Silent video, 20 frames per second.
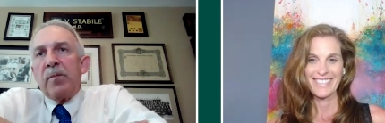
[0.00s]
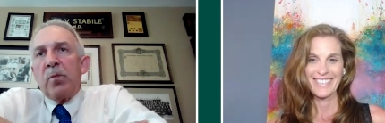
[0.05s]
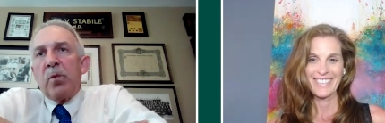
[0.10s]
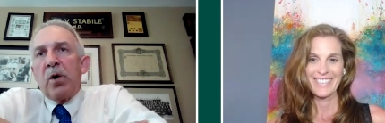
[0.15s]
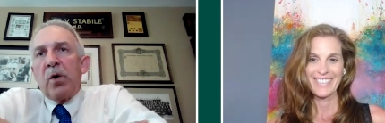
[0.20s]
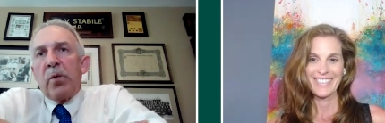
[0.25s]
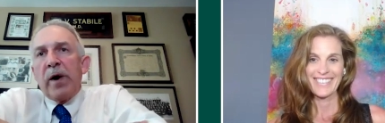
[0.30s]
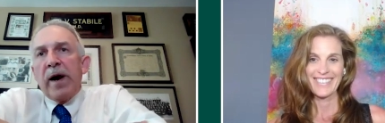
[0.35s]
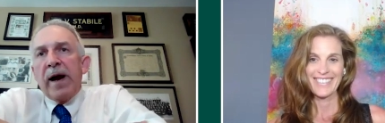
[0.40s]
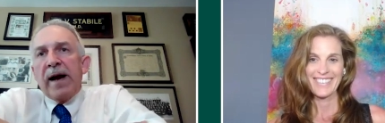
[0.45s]

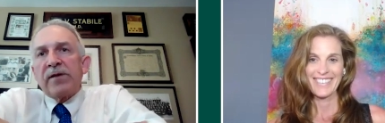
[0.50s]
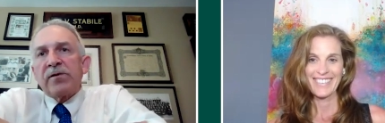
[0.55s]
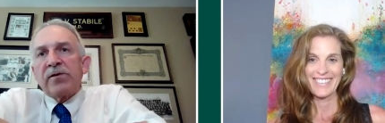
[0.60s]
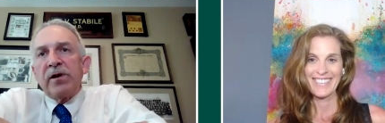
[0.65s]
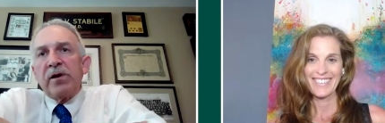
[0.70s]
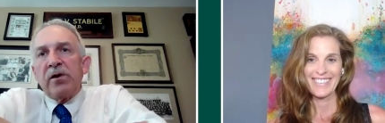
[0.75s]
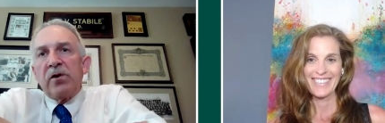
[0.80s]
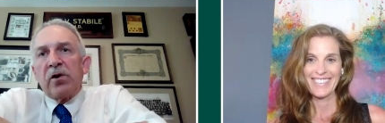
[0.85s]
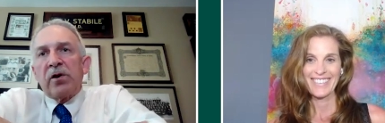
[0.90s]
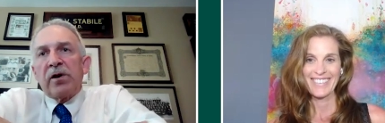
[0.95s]
Speaker 1: where we
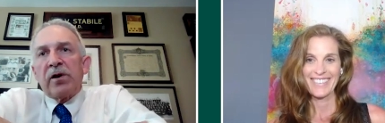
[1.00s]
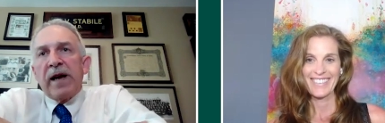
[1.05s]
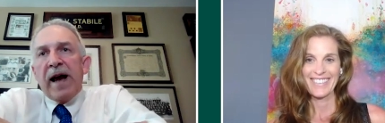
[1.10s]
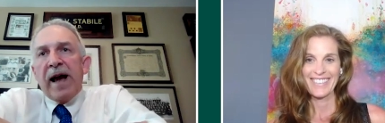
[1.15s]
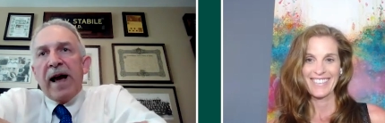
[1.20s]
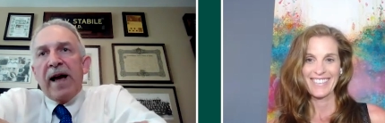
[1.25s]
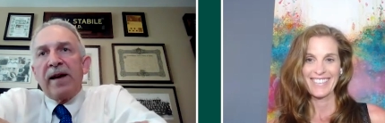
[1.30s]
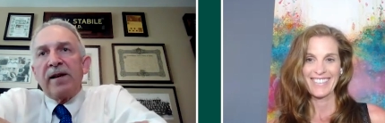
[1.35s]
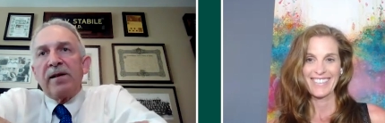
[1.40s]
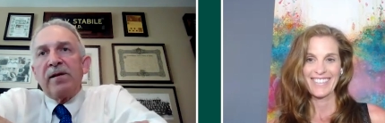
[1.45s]
actually looked
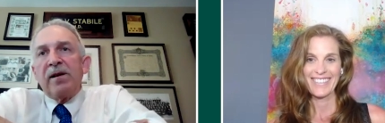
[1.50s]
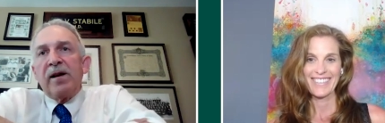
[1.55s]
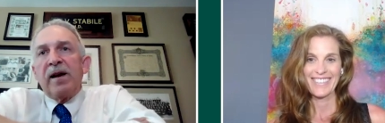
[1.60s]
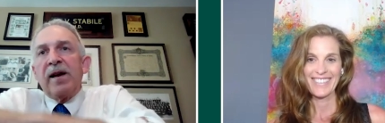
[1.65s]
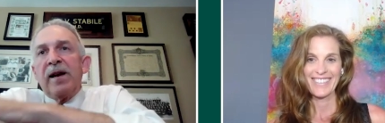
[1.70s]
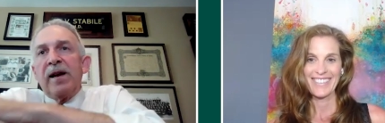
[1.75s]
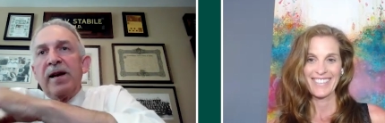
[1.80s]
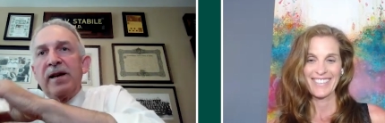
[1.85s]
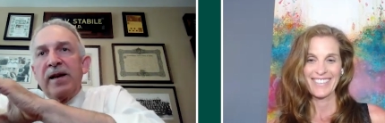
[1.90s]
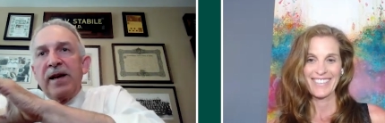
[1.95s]
at
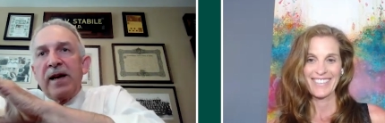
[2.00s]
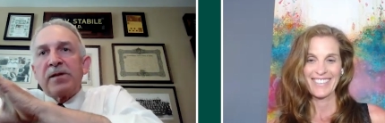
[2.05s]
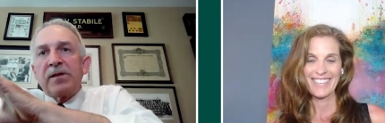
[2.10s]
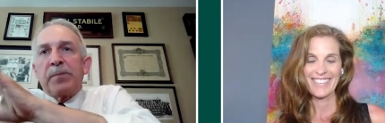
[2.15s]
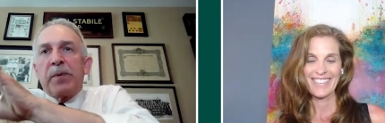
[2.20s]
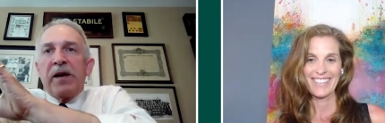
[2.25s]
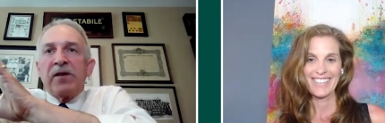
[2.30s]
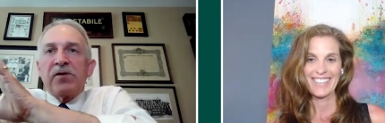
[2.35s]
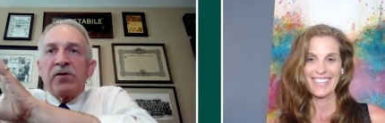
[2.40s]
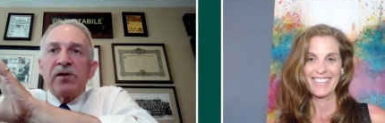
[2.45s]
EDS
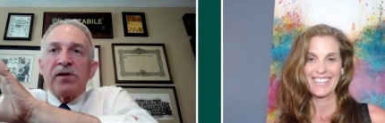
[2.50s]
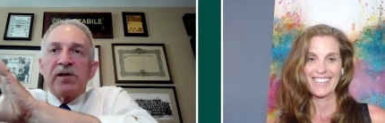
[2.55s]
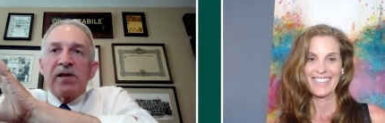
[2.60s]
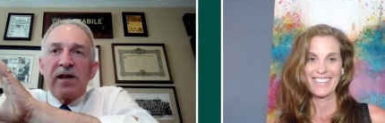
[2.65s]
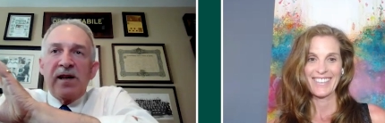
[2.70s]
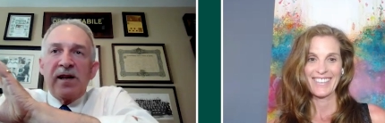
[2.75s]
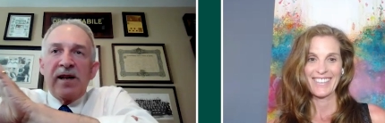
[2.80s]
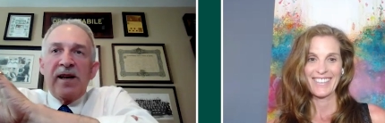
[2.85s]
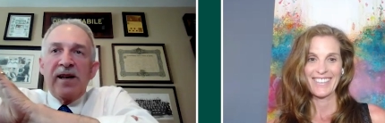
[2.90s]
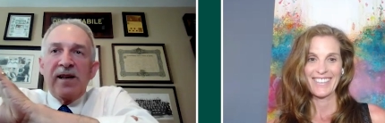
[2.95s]
patients
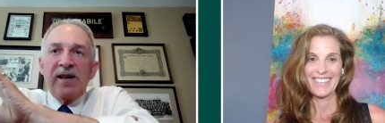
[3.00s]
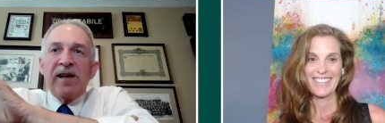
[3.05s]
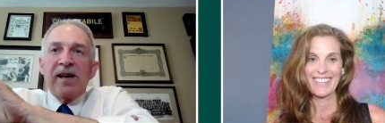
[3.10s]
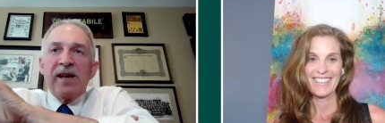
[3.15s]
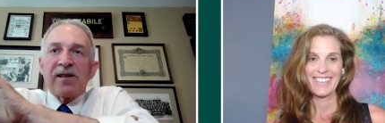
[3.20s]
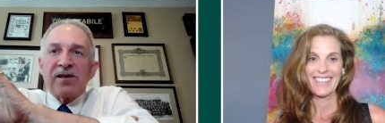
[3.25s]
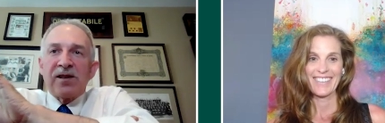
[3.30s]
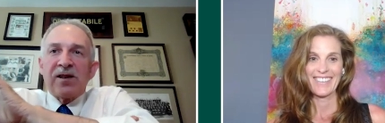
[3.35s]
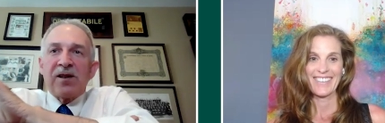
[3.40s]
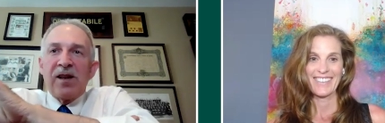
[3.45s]
in an
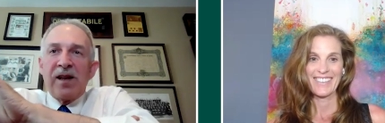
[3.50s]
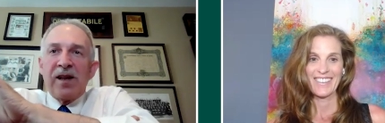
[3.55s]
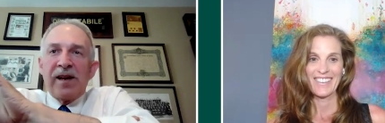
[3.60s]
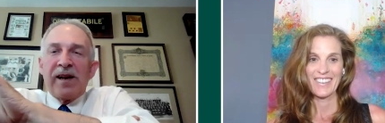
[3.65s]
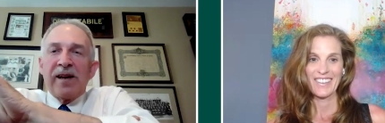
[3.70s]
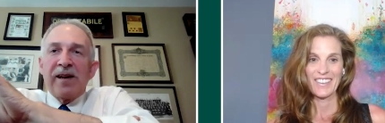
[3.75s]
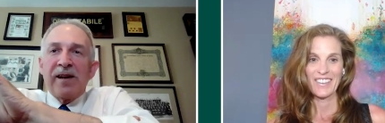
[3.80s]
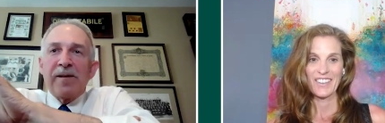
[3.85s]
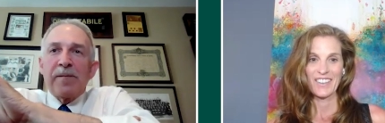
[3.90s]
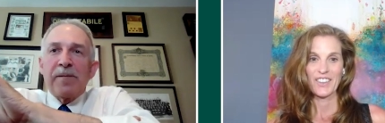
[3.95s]
EDS
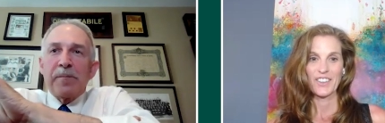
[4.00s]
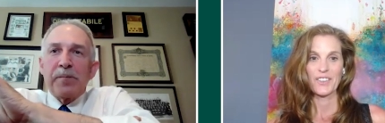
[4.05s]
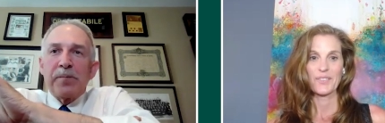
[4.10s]
clinic.